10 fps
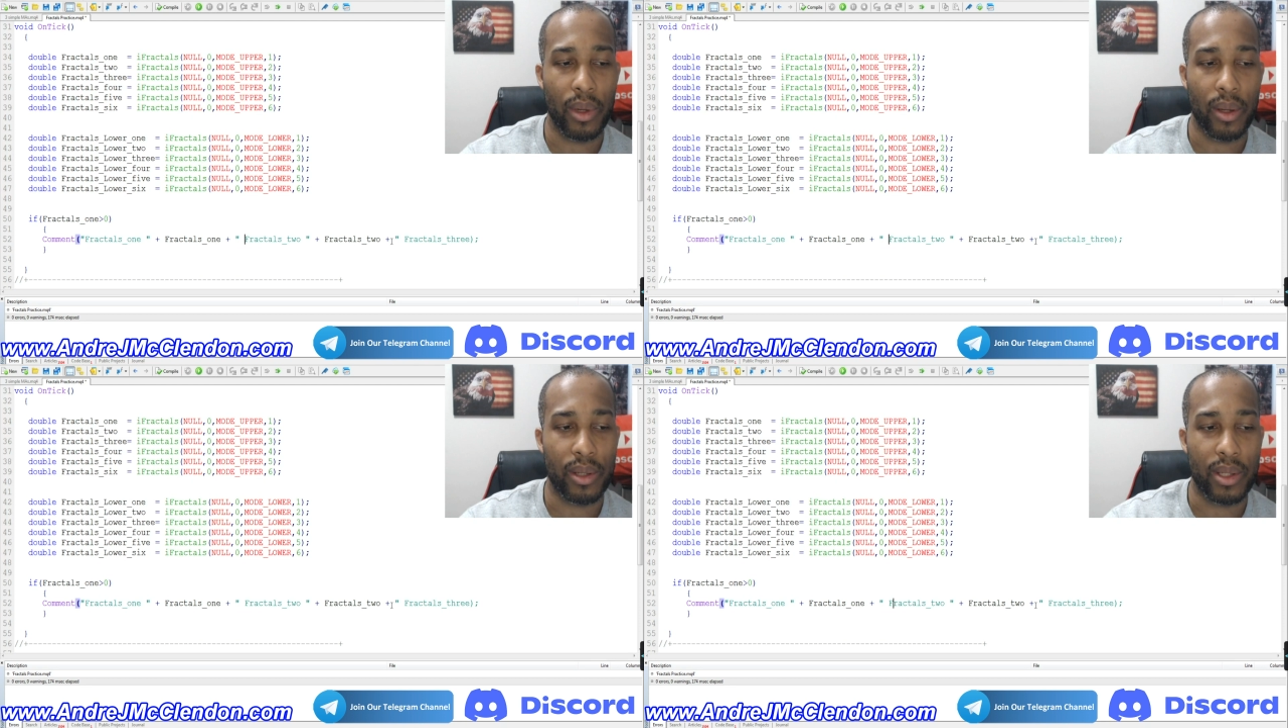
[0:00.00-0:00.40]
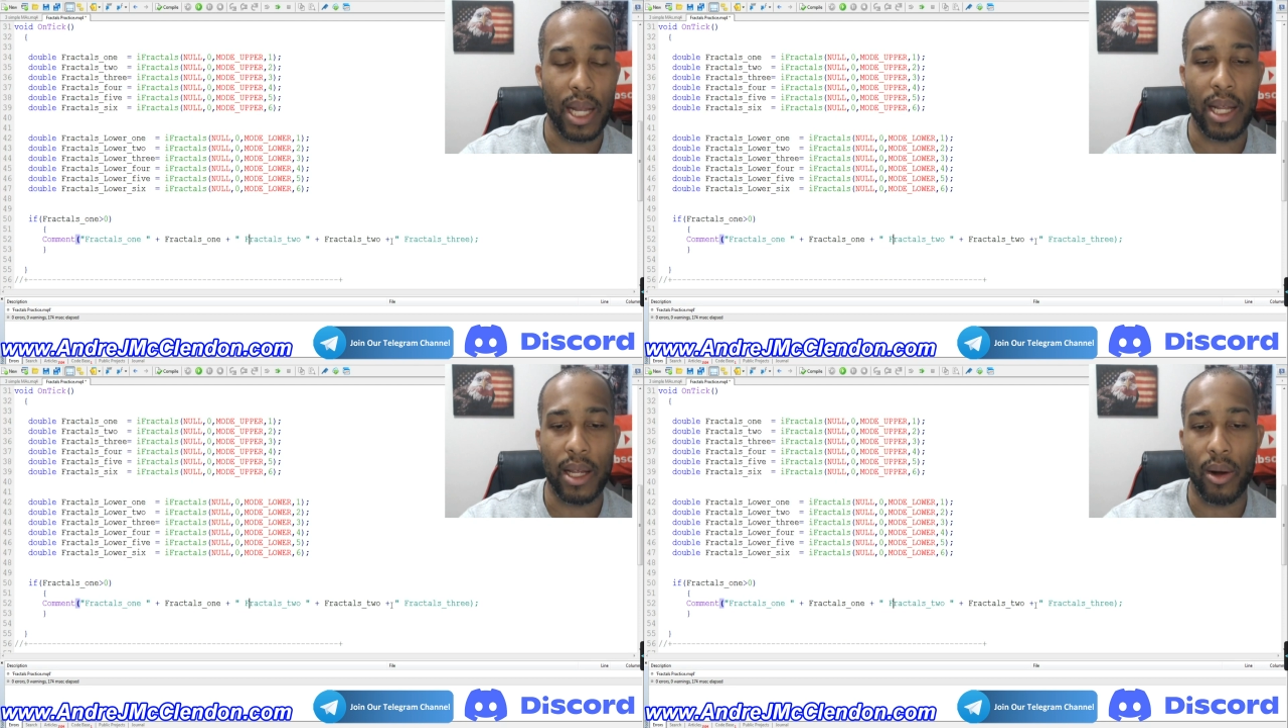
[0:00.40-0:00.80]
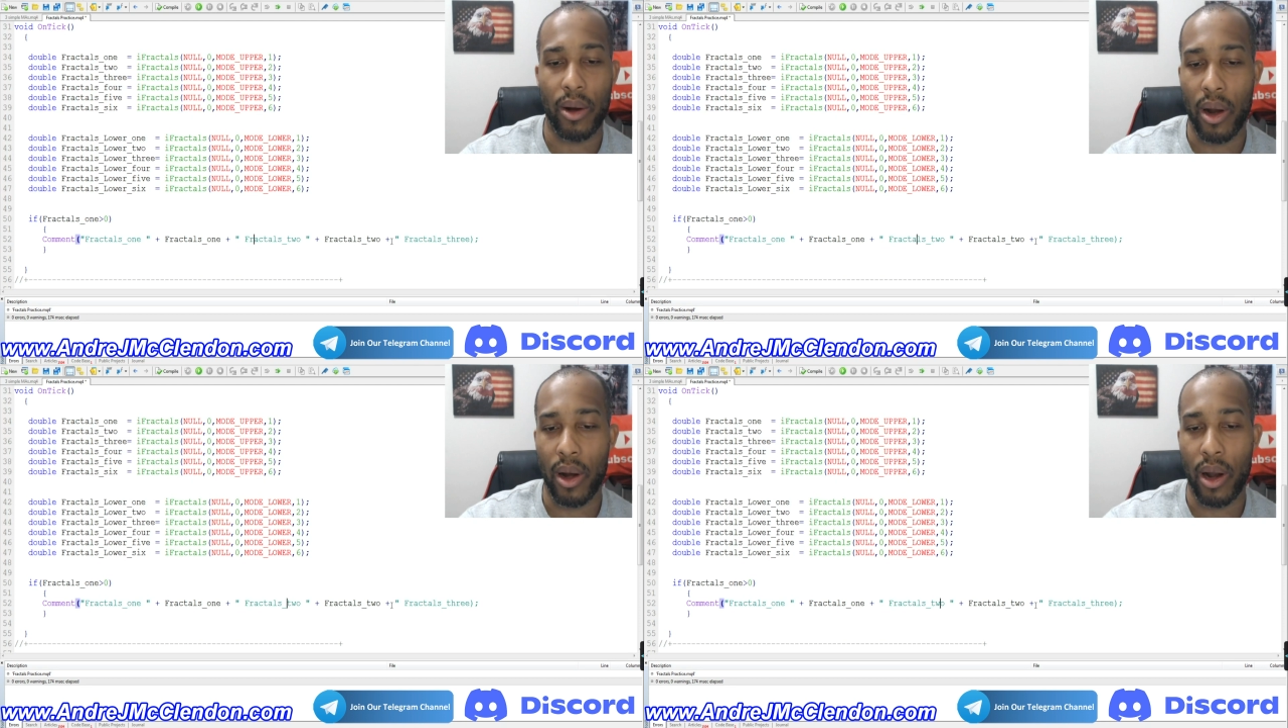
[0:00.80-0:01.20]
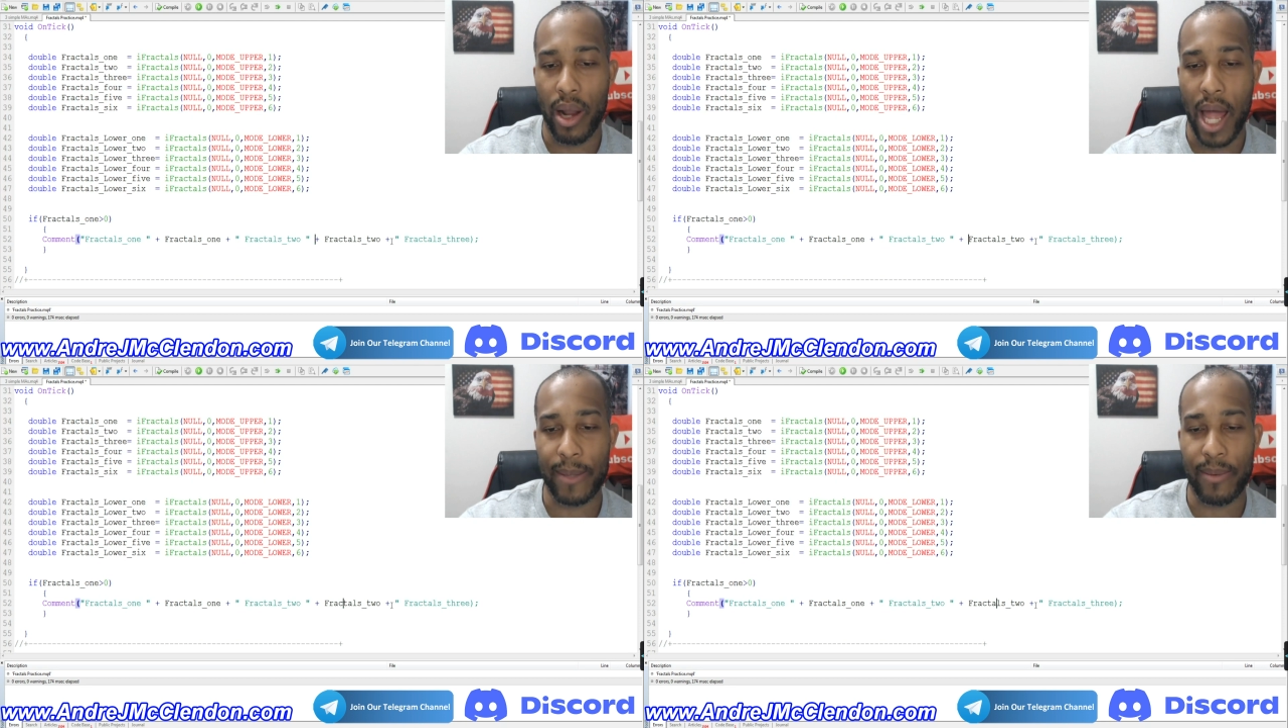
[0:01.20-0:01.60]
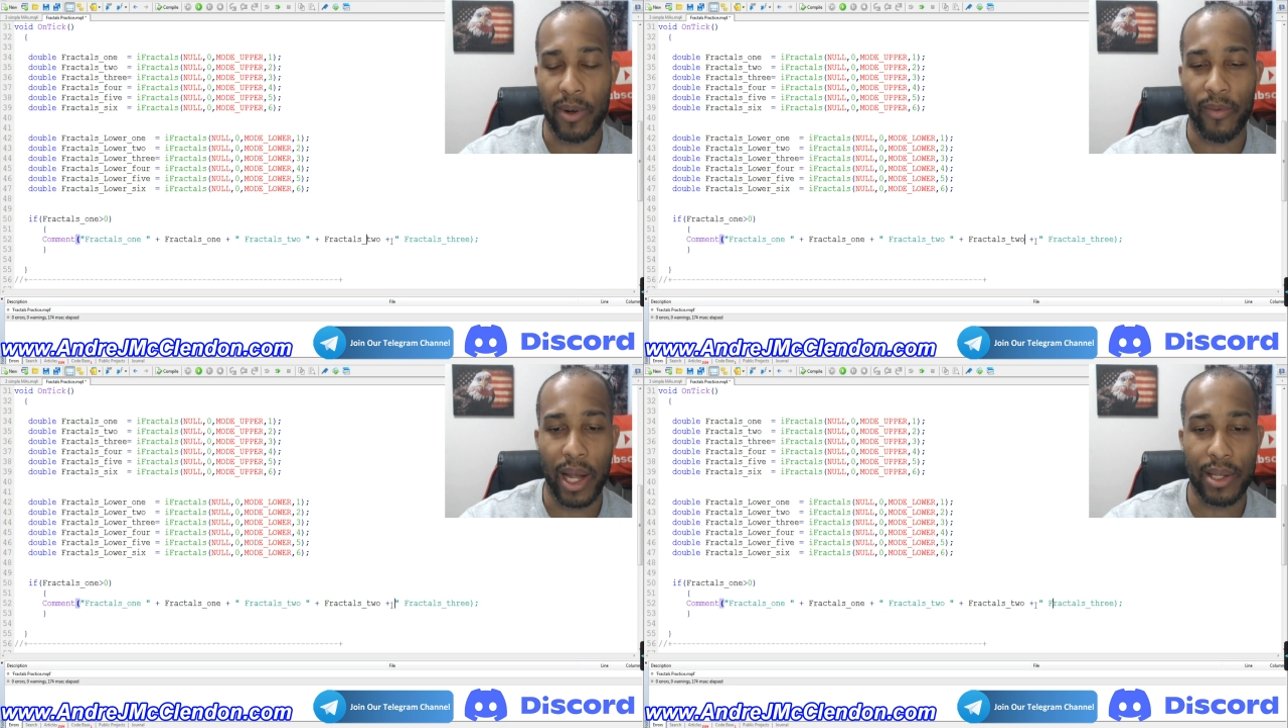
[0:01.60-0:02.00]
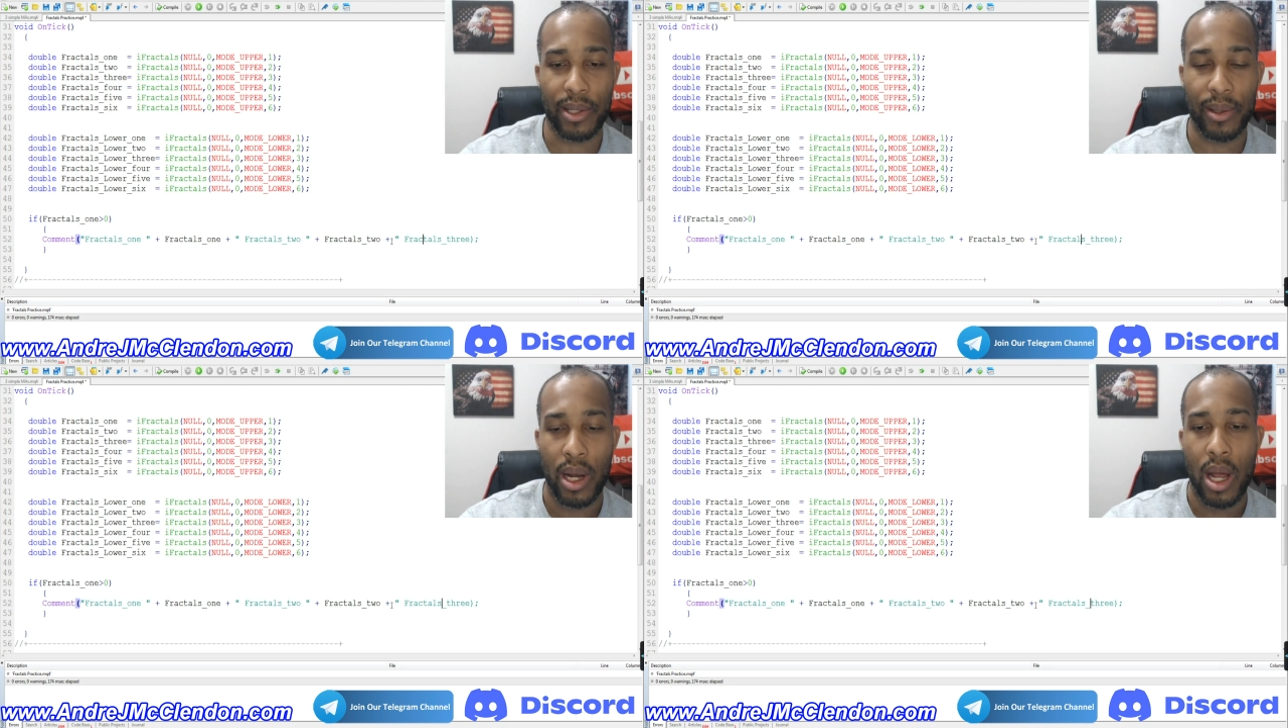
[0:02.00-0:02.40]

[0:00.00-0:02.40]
setting or on an expert advisor?